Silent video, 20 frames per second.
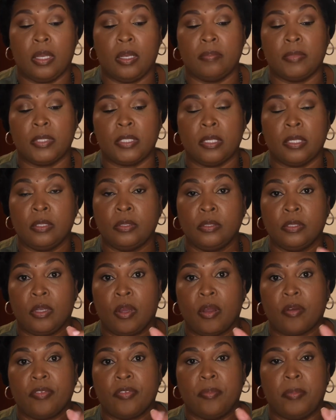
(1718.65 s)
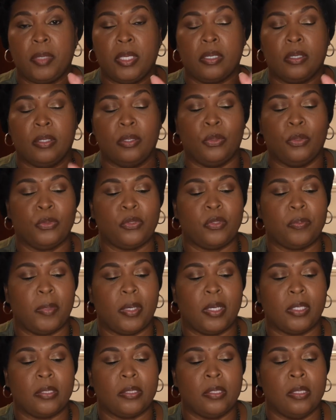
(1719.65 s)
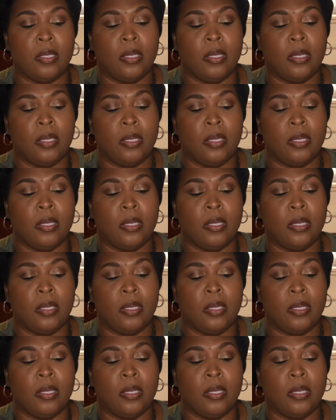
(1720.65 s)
It's a little dark for Mykonos, but